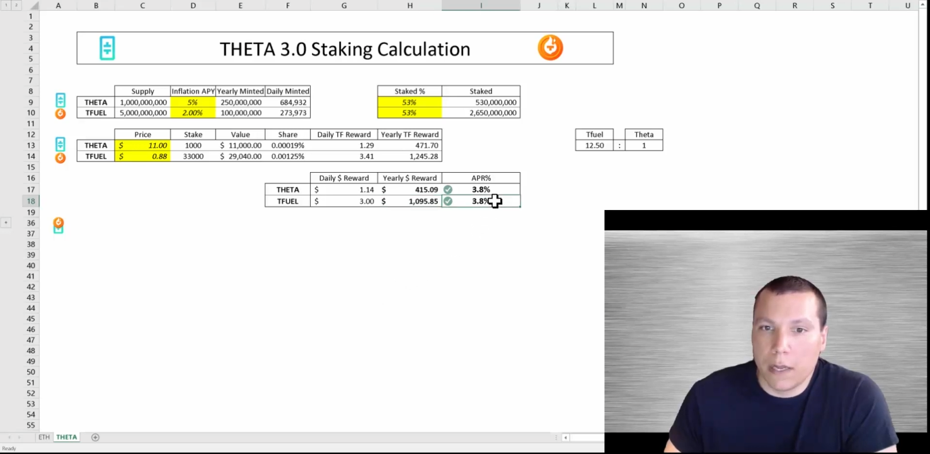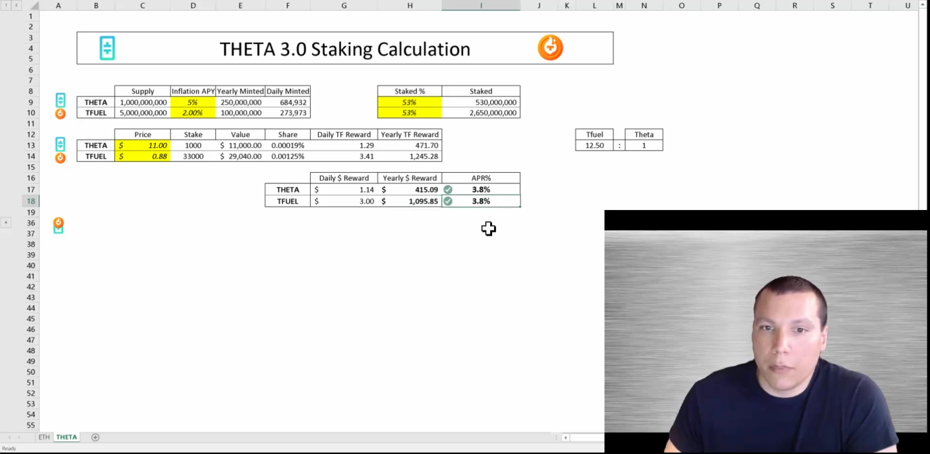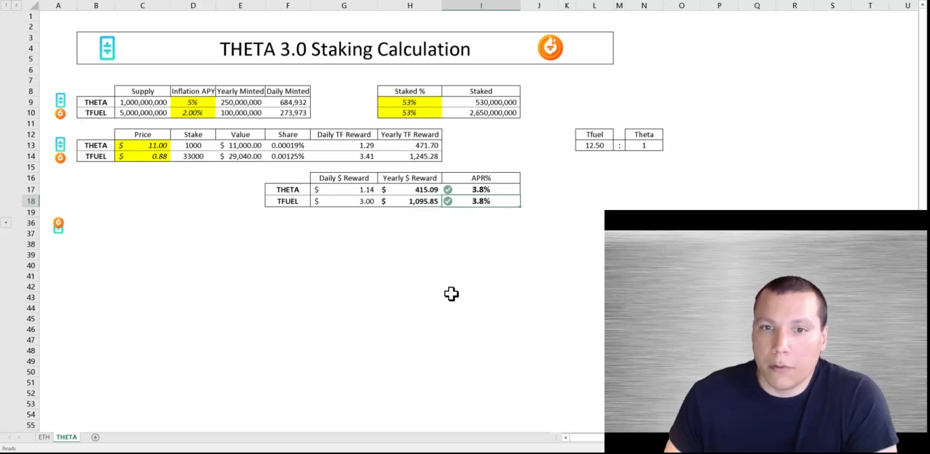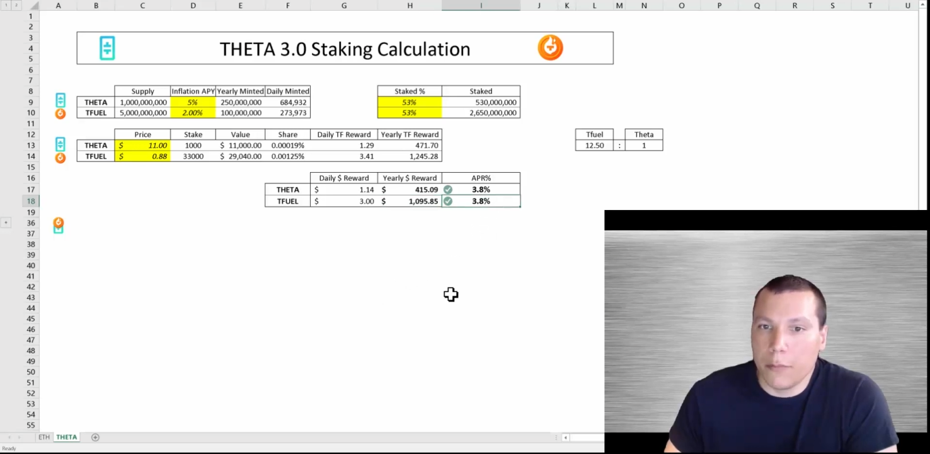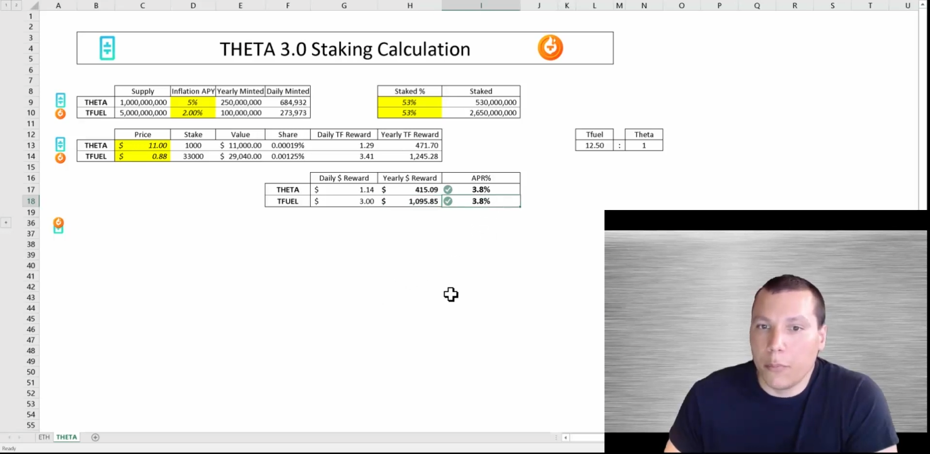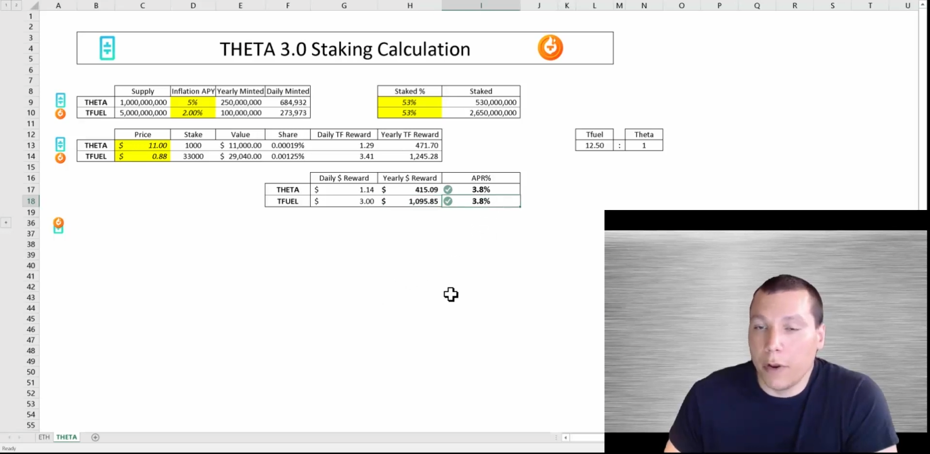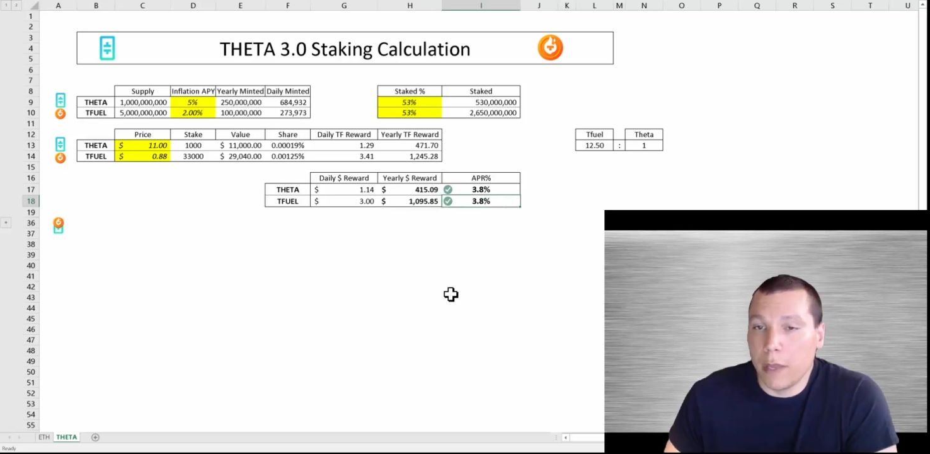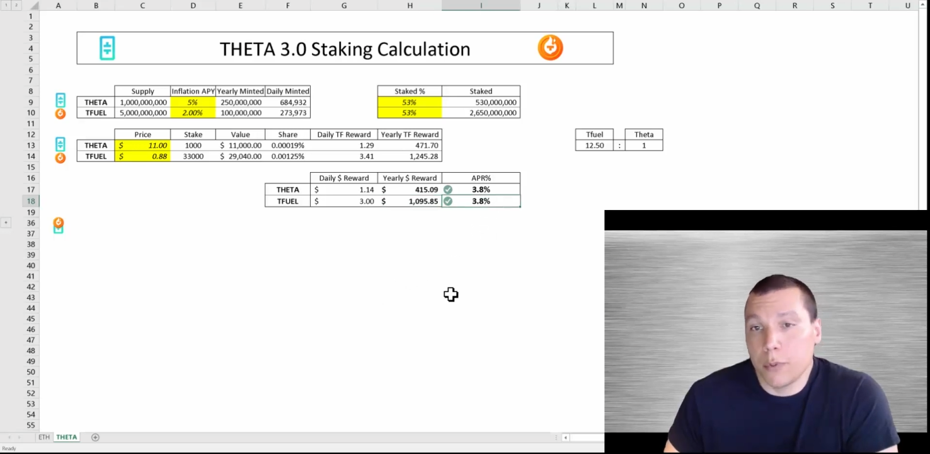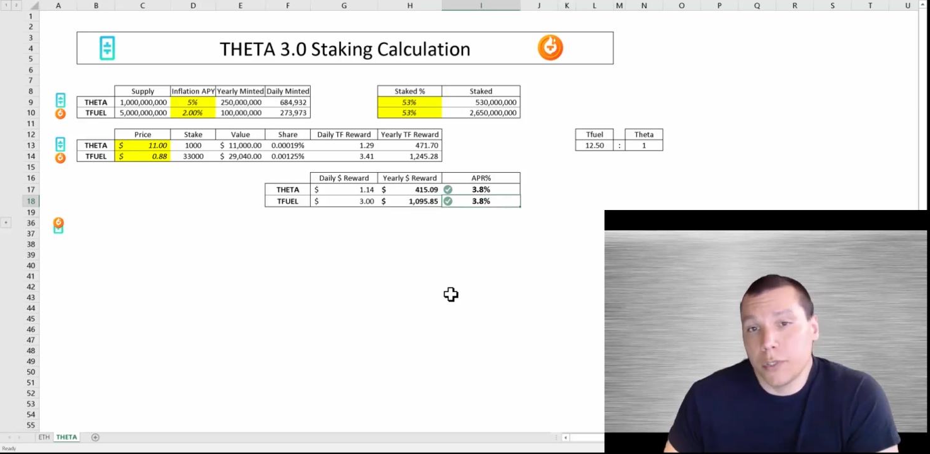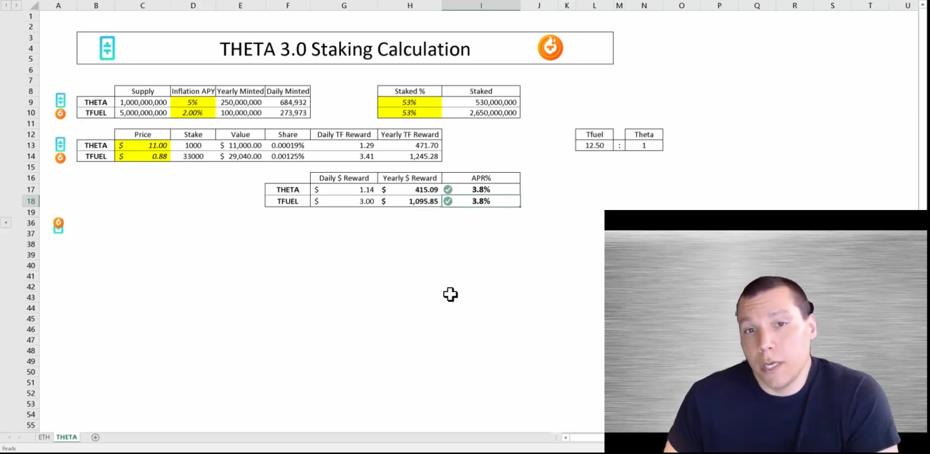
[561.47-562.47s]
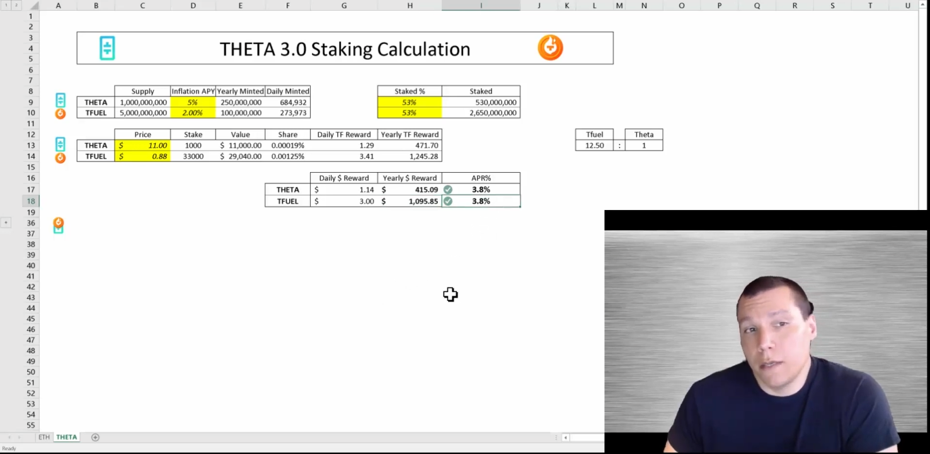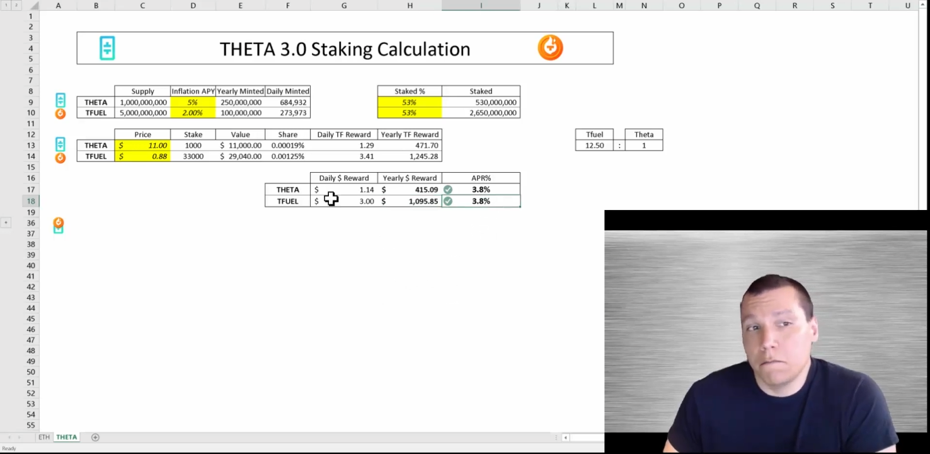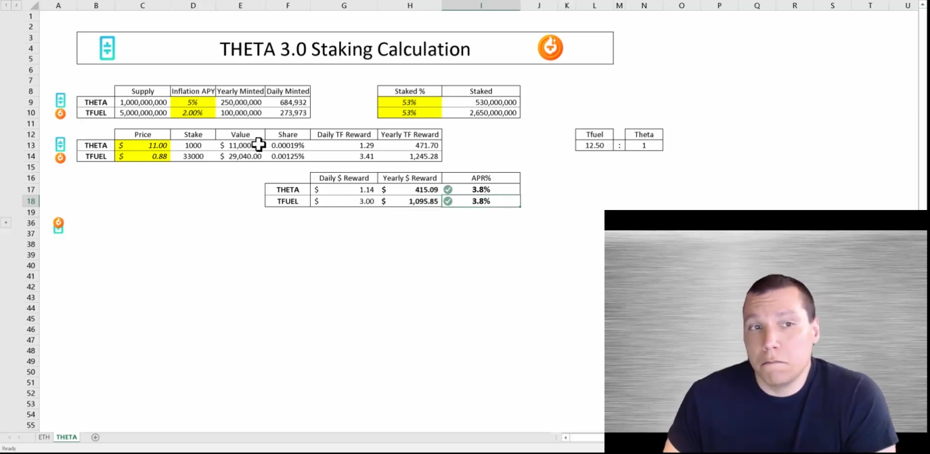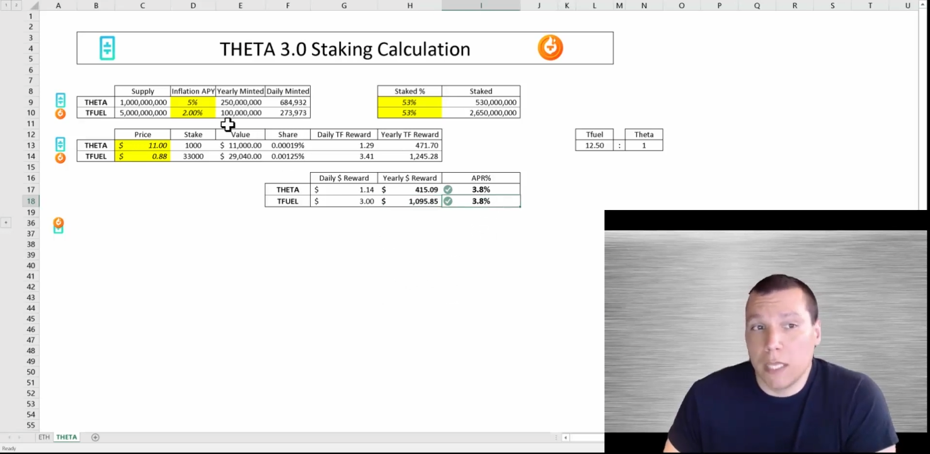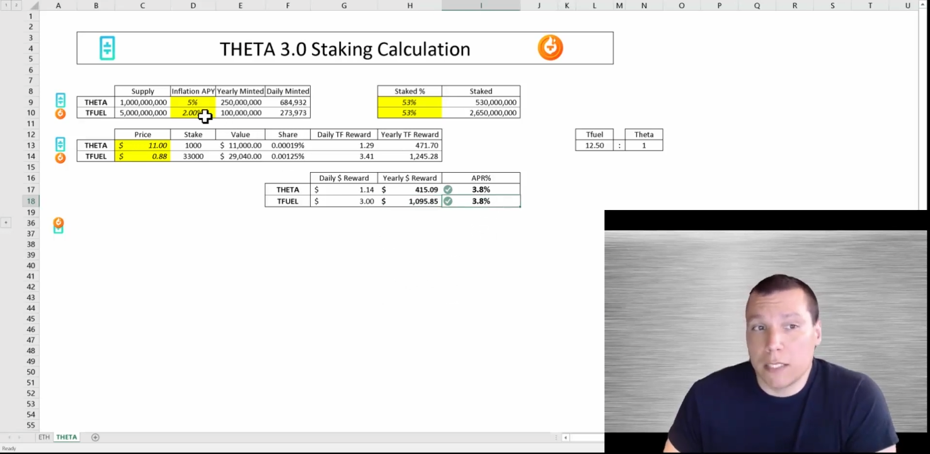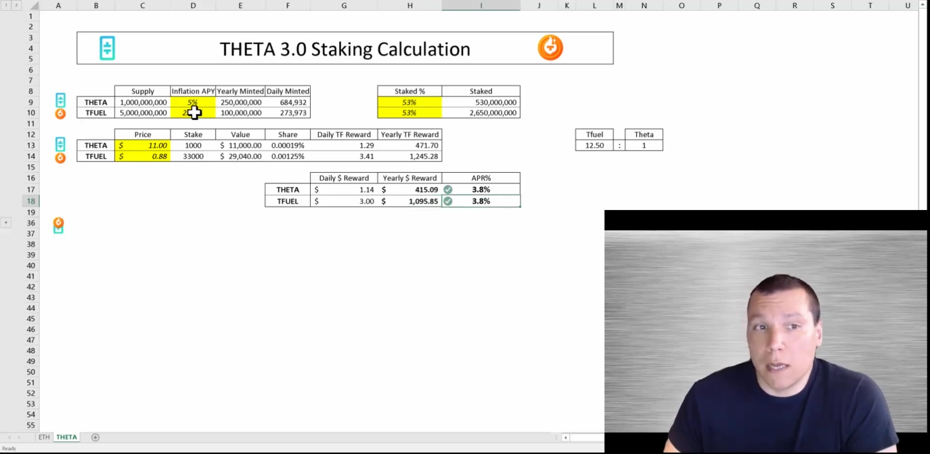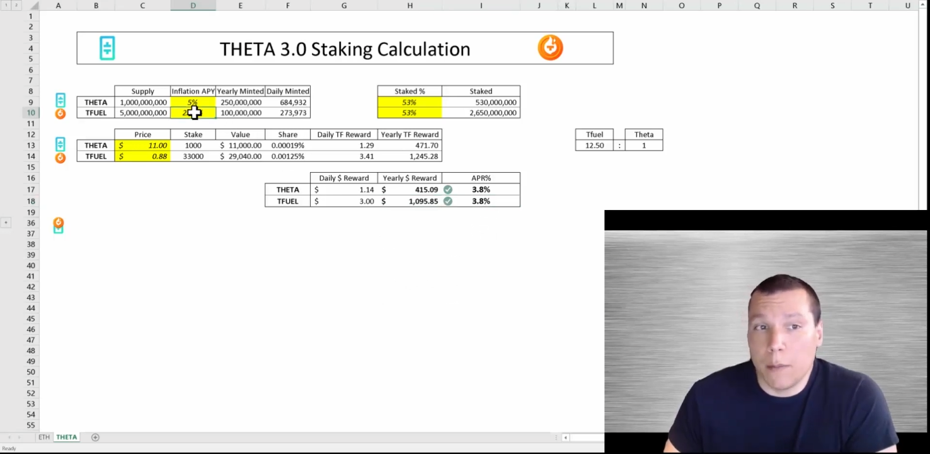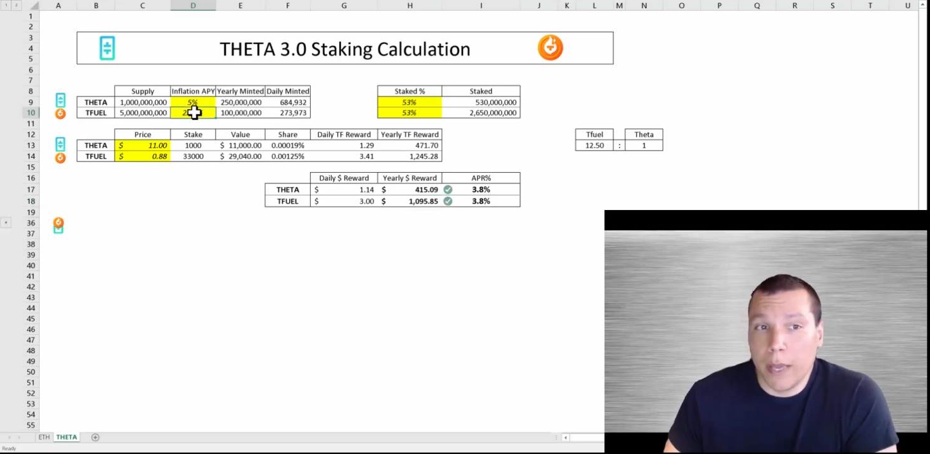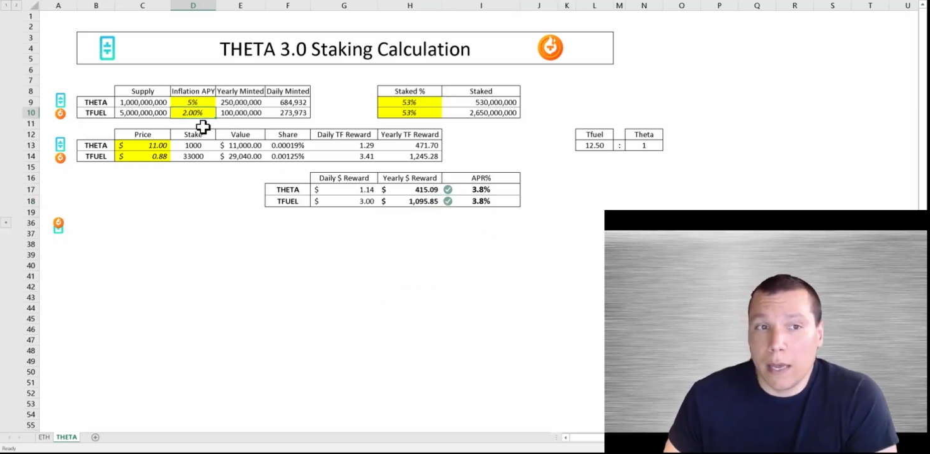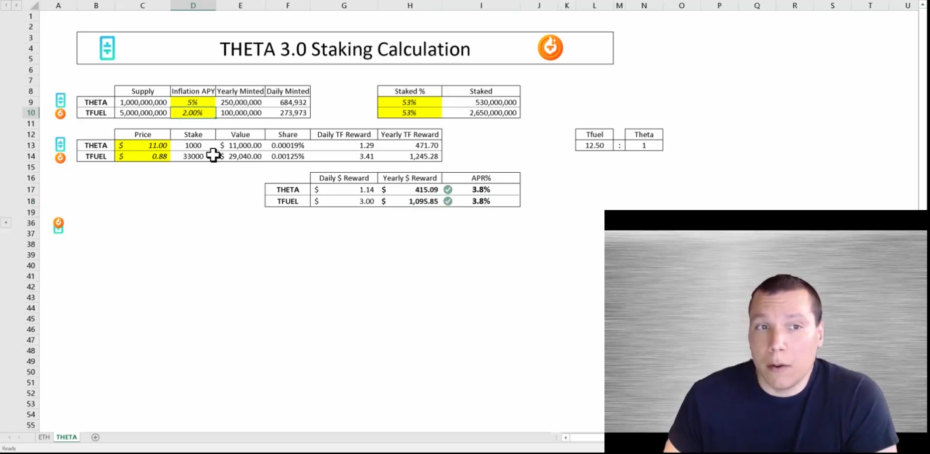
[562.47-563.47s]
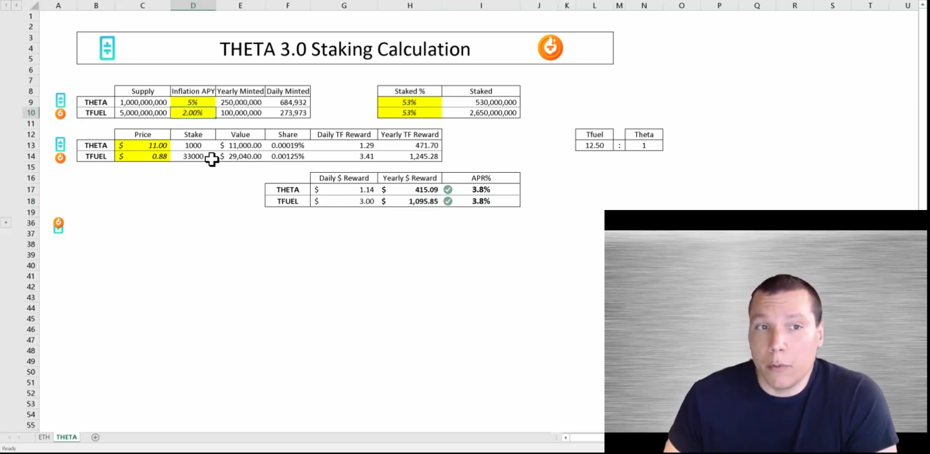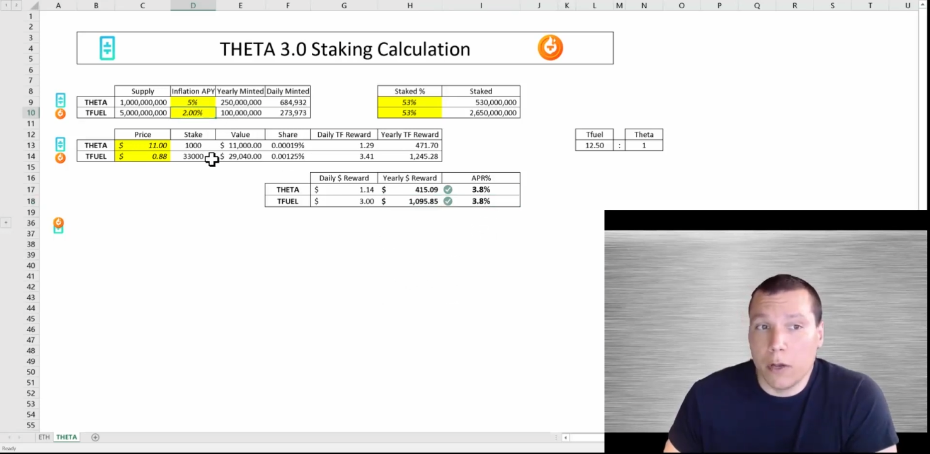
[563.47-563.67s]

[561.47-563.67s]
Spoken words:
At 3.8%, that's not bad.